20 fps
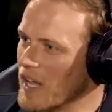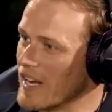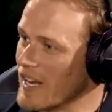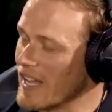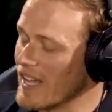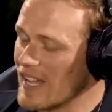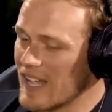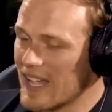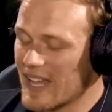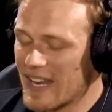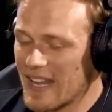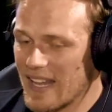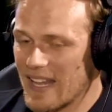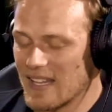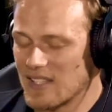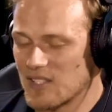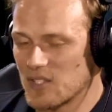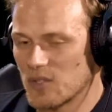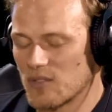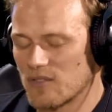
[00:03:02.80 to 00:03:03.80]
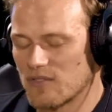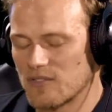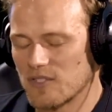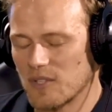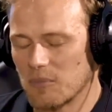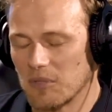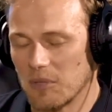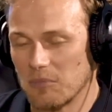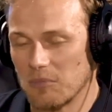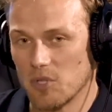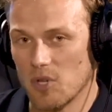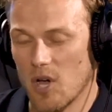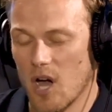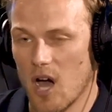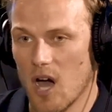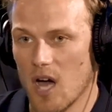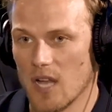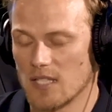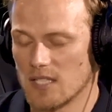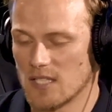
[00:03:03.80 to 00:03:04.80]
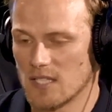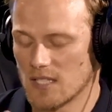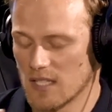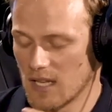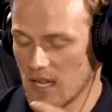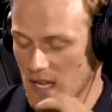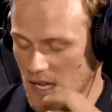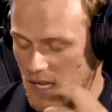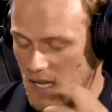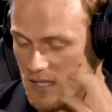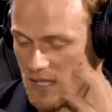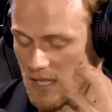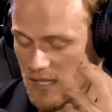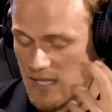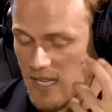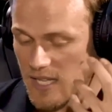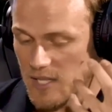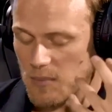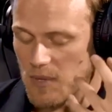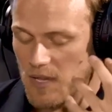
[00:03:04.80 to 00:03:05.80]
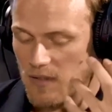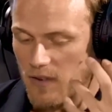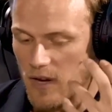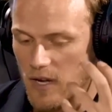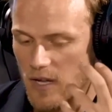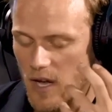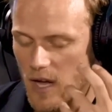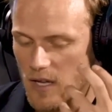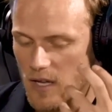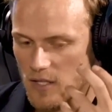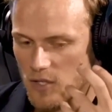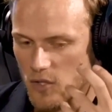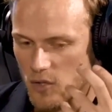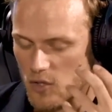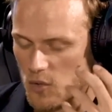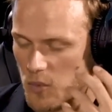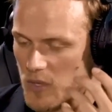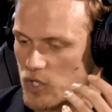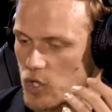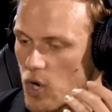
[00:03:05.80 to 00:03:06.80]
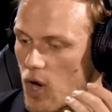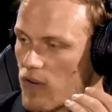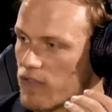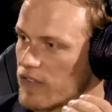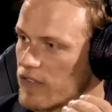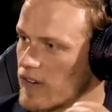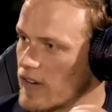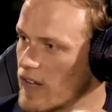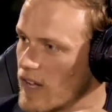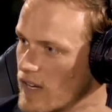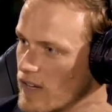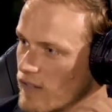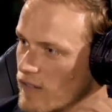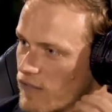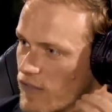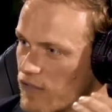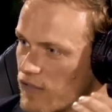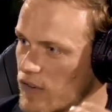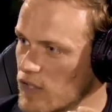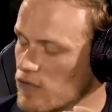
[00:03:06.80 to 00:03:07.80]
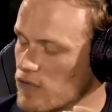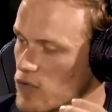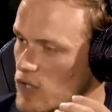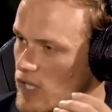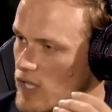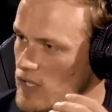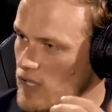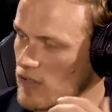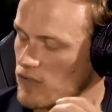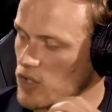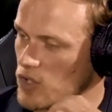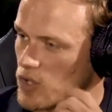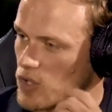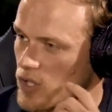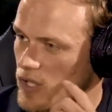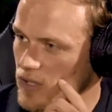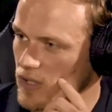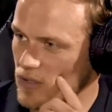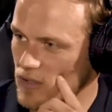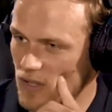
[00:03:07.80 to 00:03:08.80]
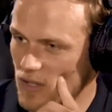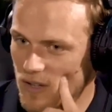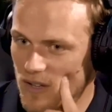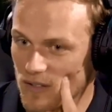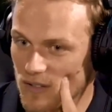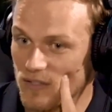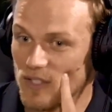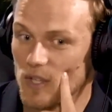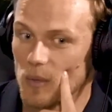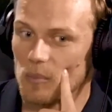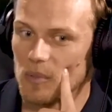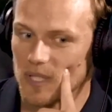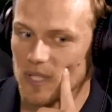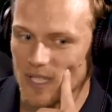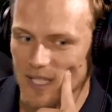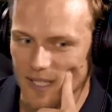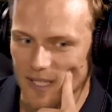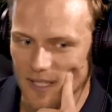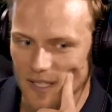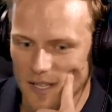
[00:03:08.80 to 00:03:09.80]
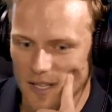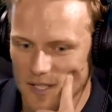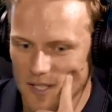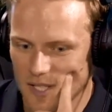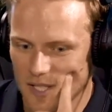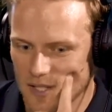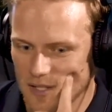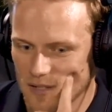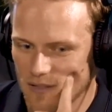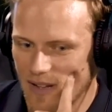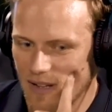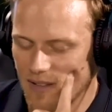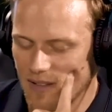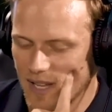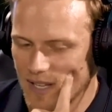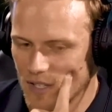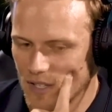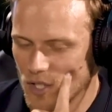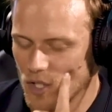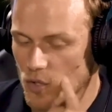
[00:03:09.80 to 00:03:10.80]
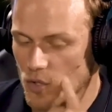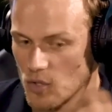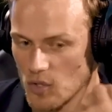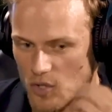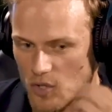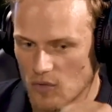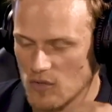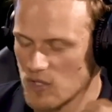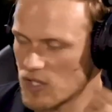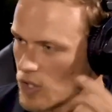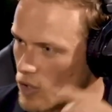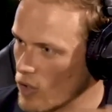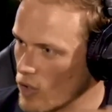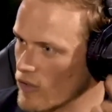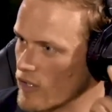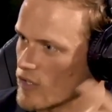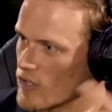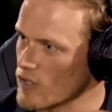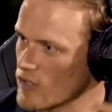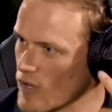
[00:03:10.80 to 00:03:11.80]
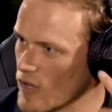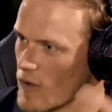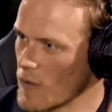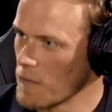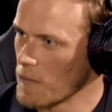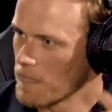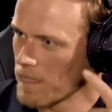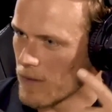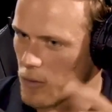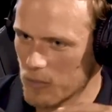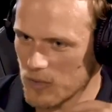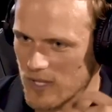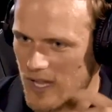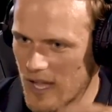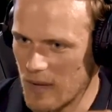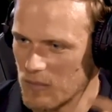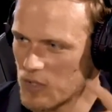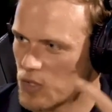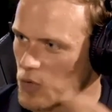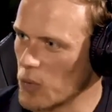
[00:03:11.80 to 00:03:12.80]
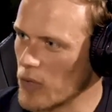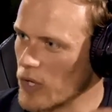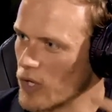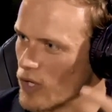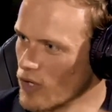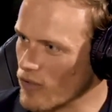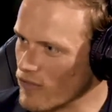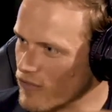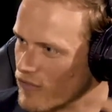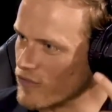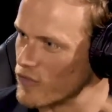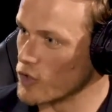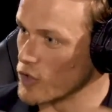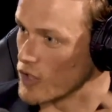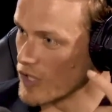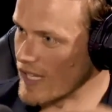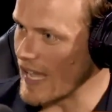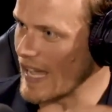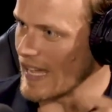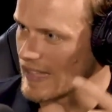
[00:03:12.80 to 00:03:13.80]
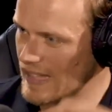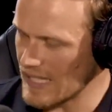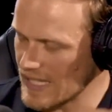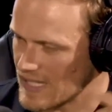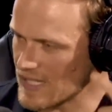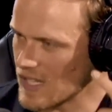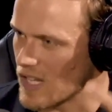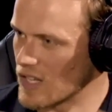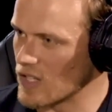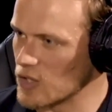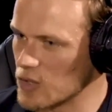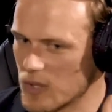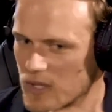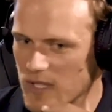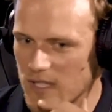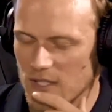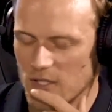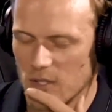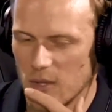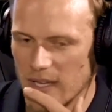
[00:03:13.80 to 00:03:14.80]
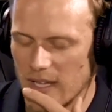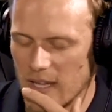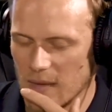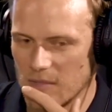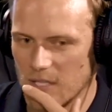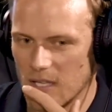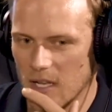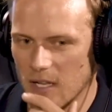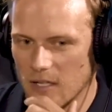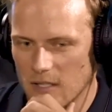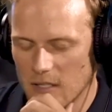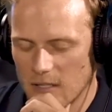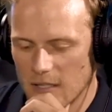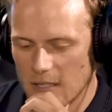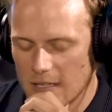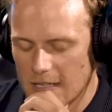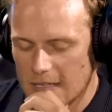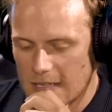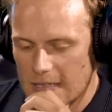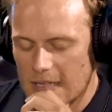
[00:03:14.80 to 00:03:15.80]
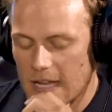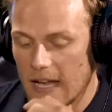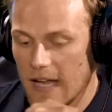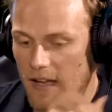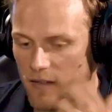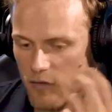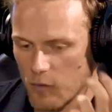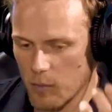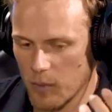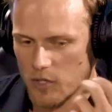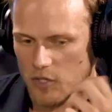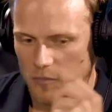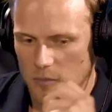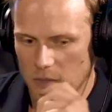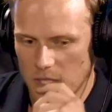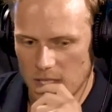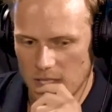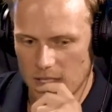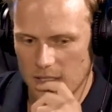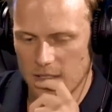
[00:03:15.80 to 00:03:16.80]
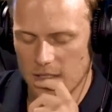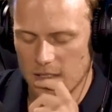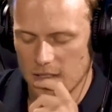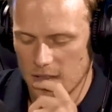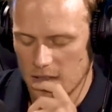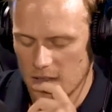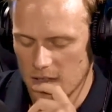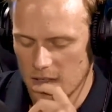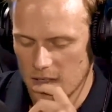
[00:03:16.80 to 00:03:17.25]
and it's sort of sometimes it takes me very hard to sort of switch off, and for the first few days after shooting and completing a season of Outlander, you're sort of still on this almost hamster wheel of getting things done and doing things. So I came to London. I have a bunch of meetings and